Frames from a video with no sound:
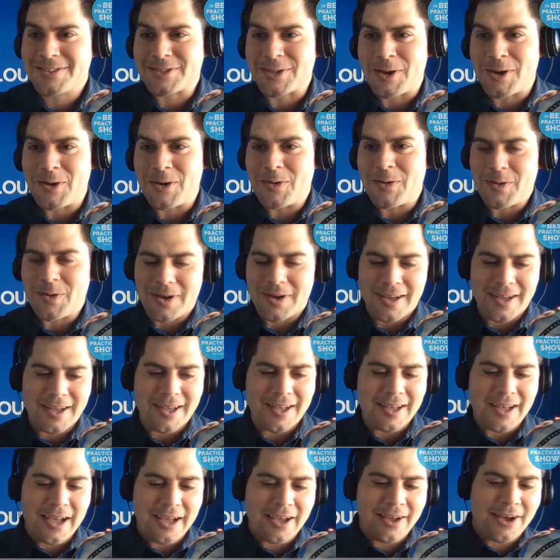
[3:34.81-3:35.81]
So
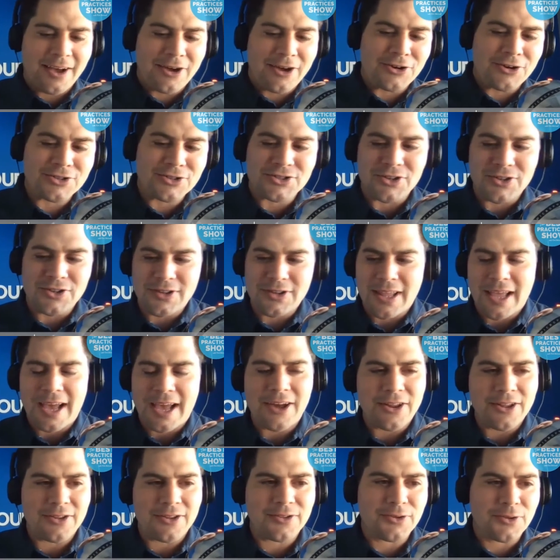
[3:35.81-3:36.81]
uh, I understood
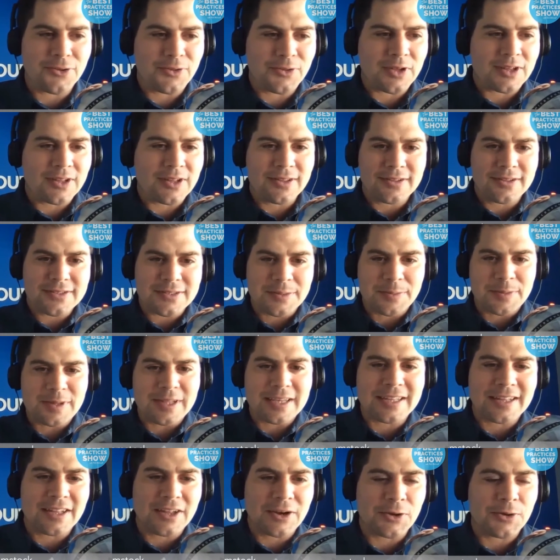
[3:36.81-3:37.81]
how to do the
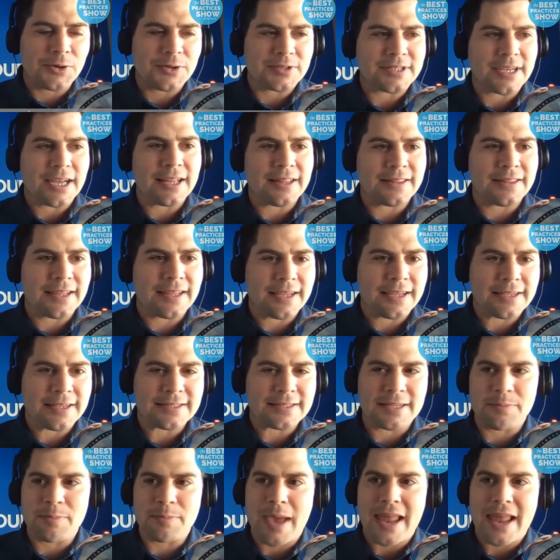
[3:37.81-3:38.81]
some of the clinical side of
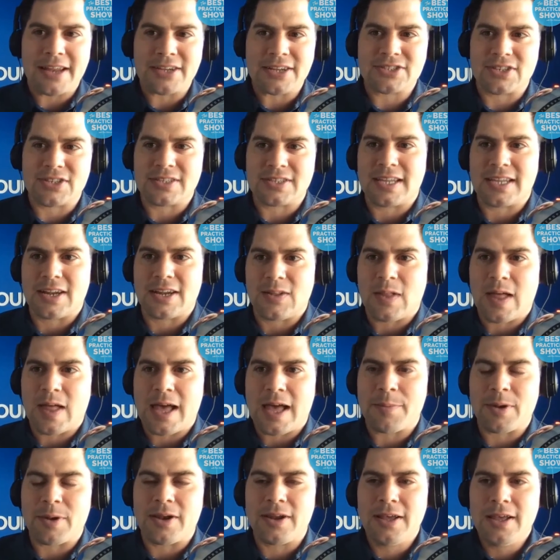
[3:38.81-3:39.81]
things and manage the
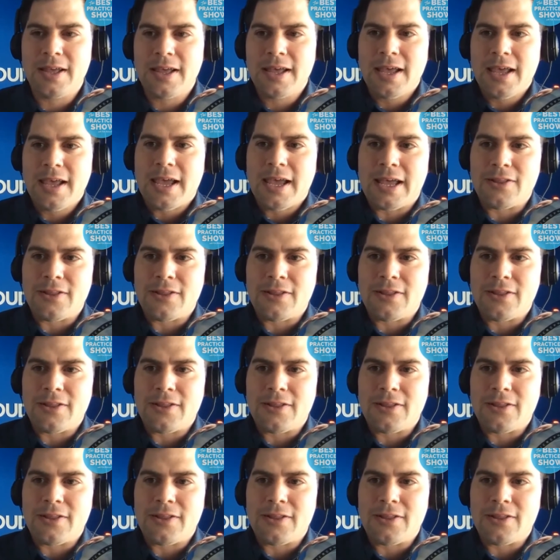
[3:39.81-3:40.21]
dental lab and